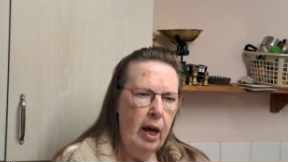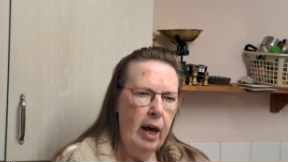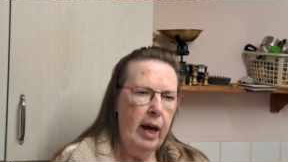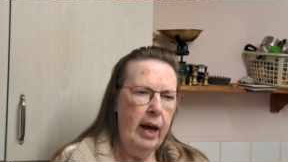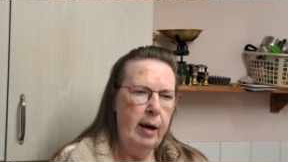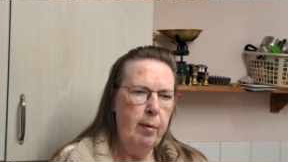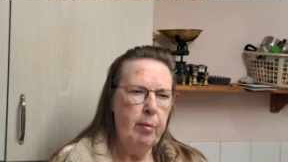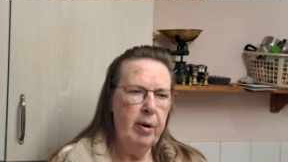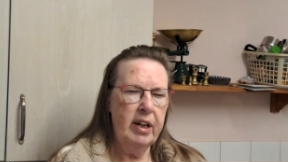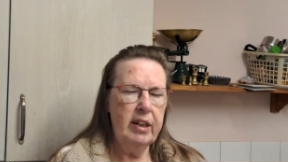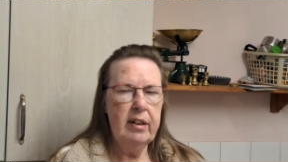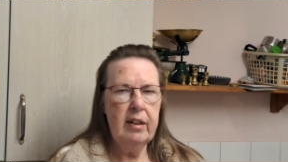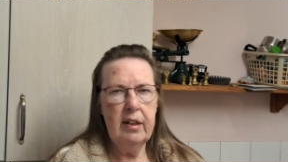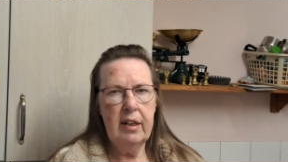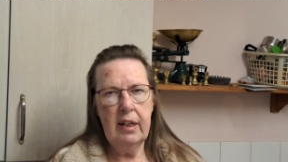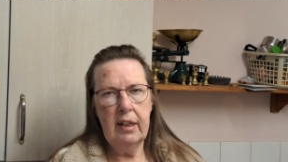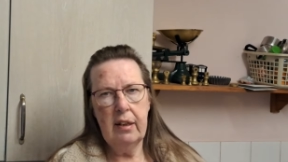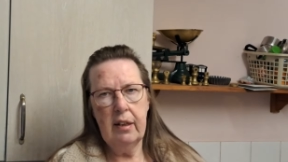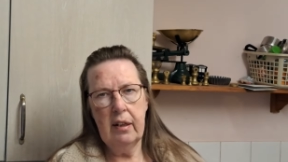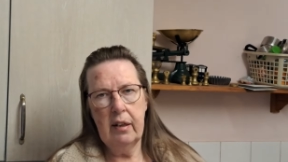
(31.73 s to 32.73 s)
I had to
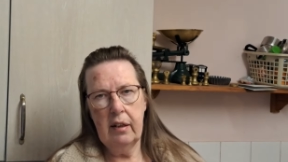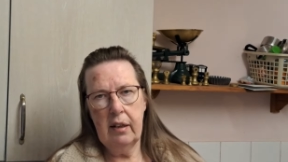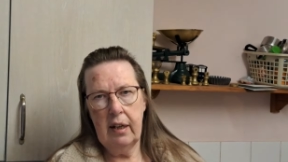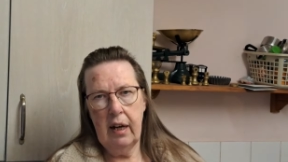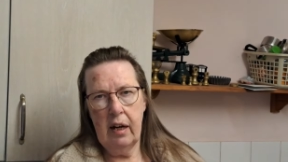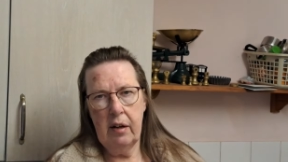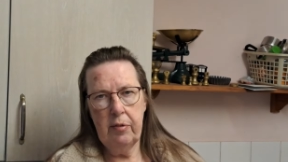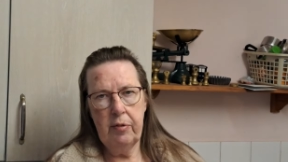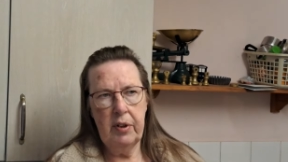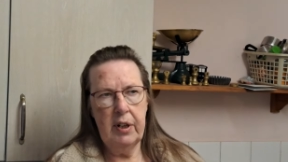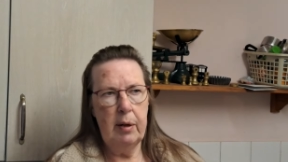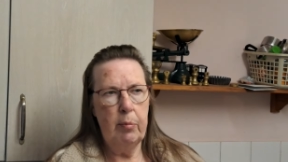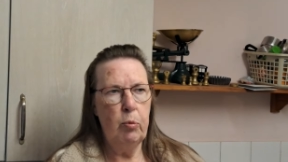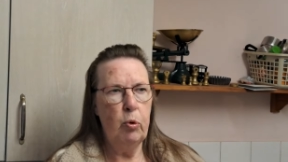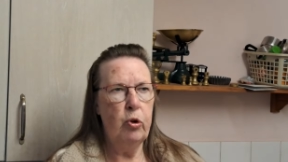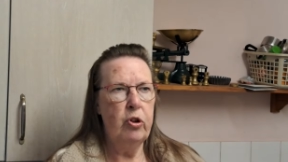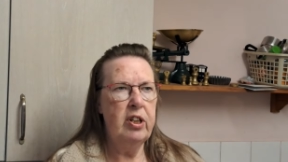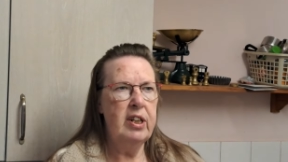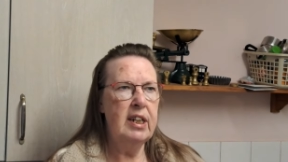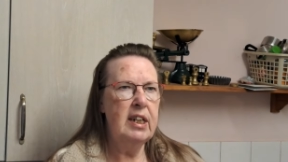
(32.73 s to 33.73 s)
take the car for
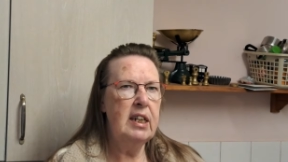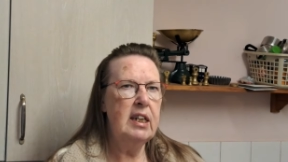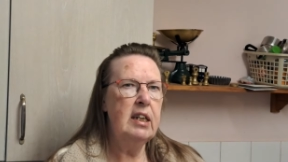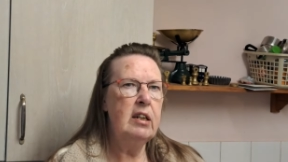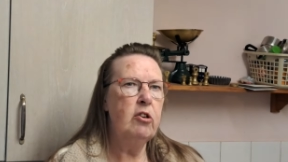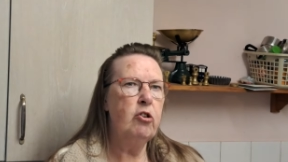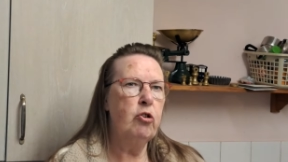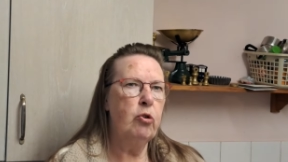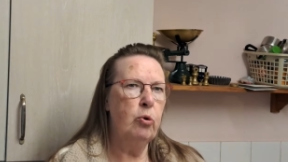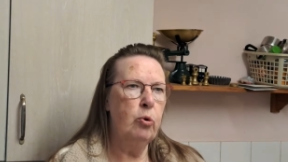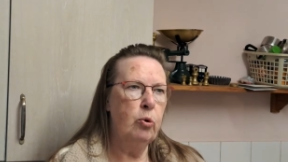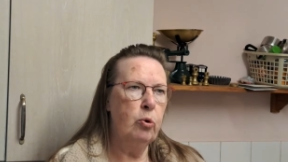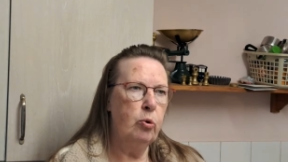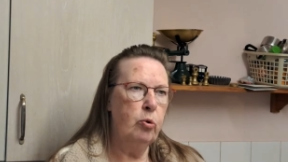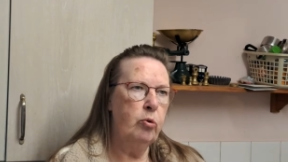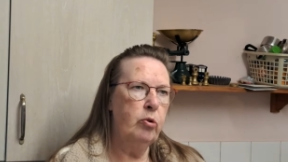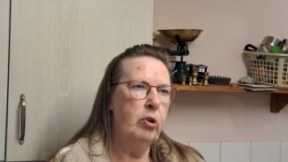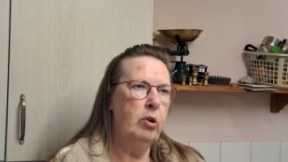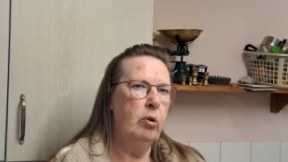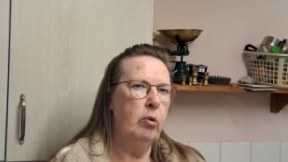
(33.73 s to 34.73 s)
MOT,
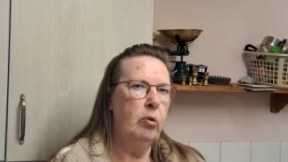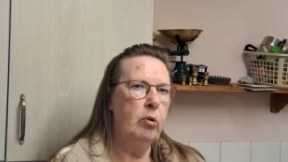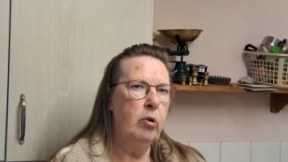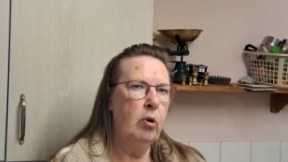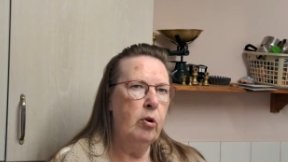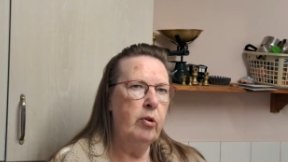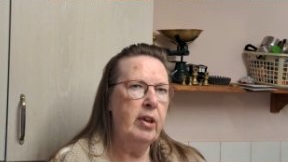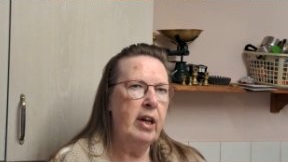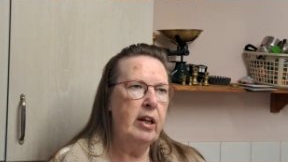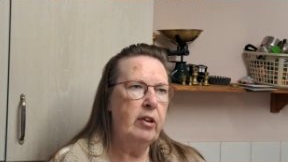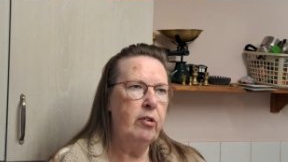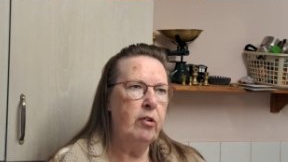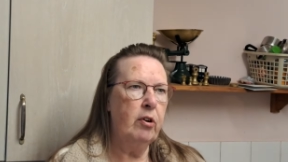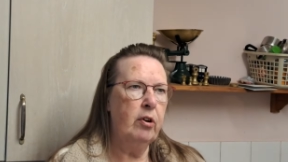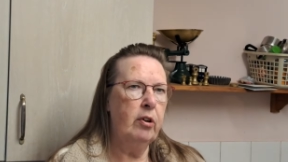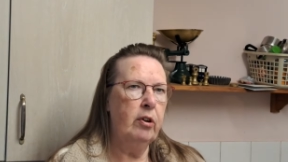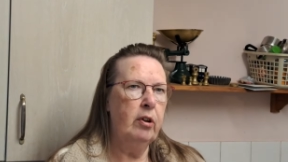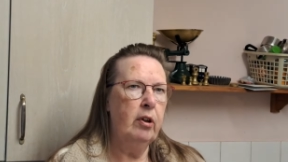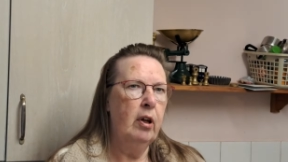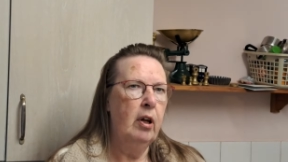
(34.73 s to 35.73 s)
so, you know, got that
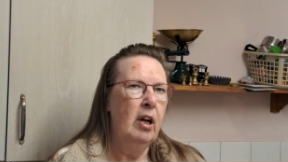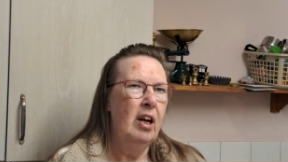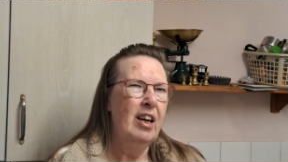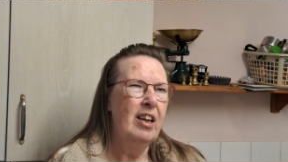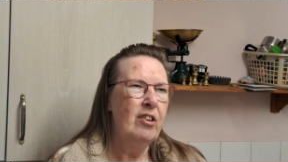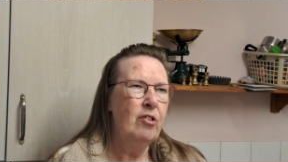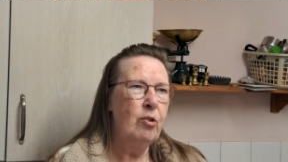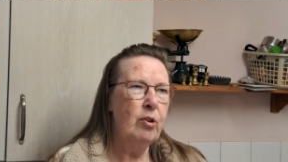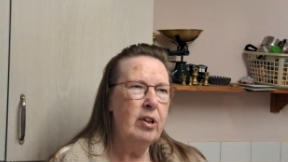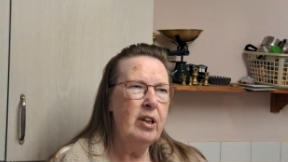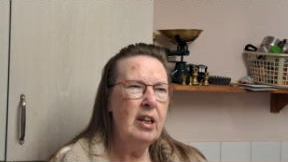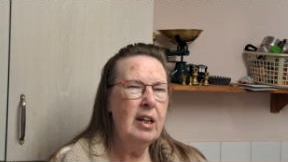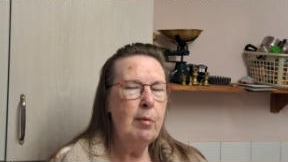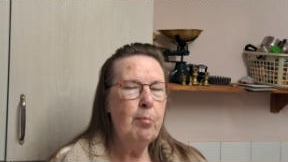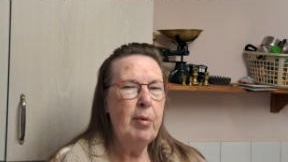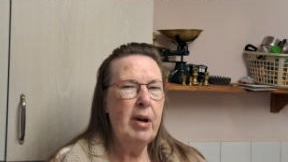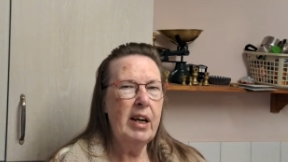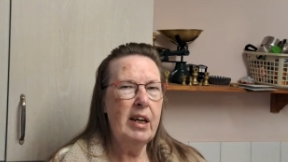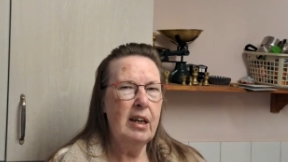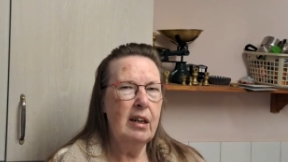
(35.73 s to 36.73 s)
done. So I didn't get
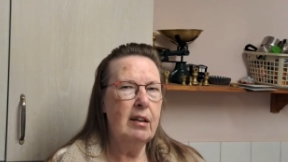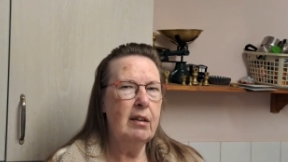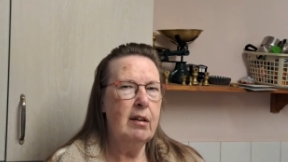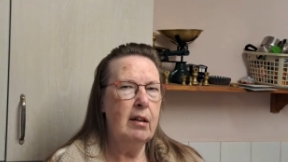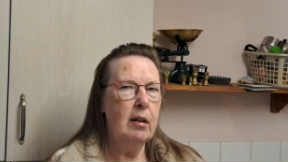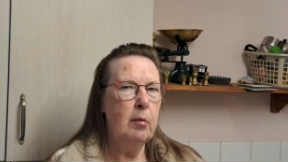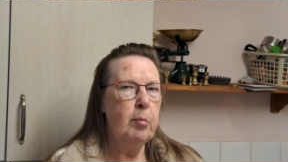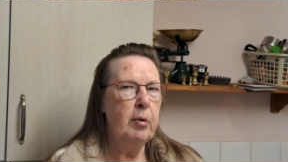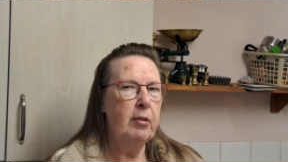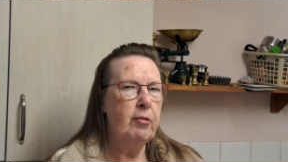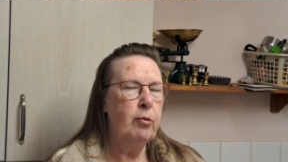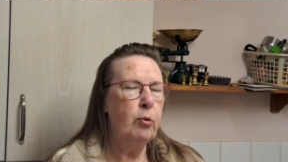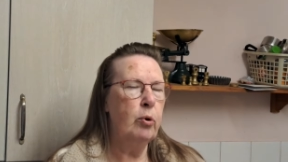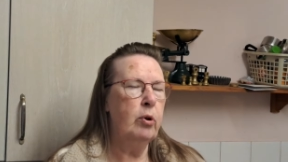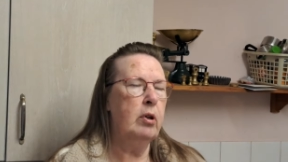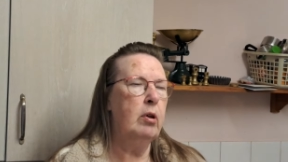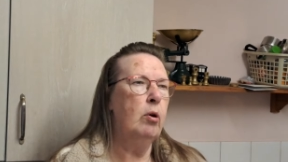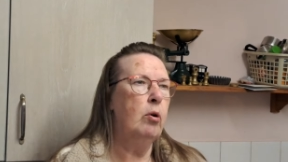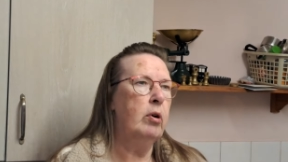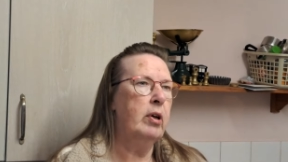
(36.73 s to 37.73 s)
back until about 4
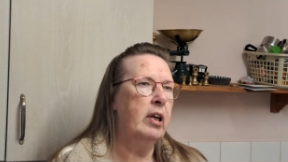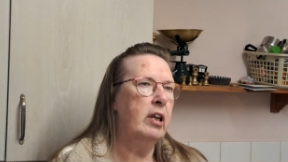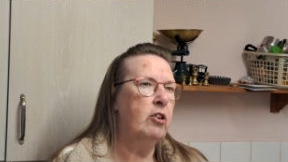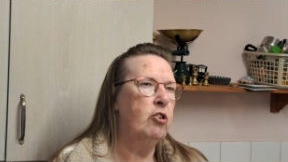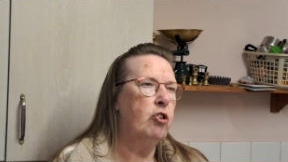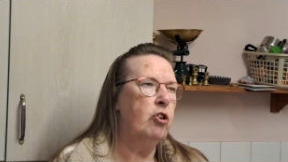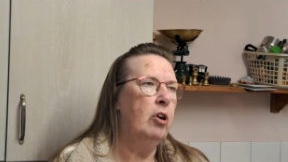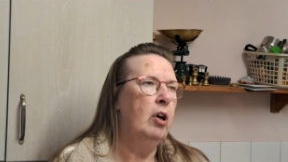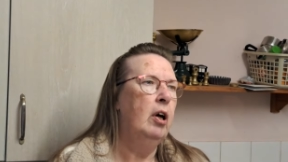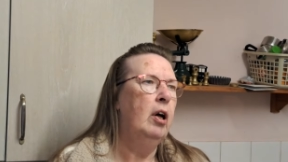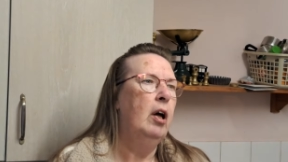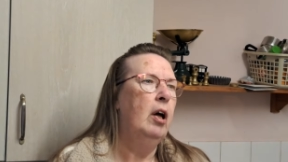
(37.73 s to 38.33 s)
o'clock-ish.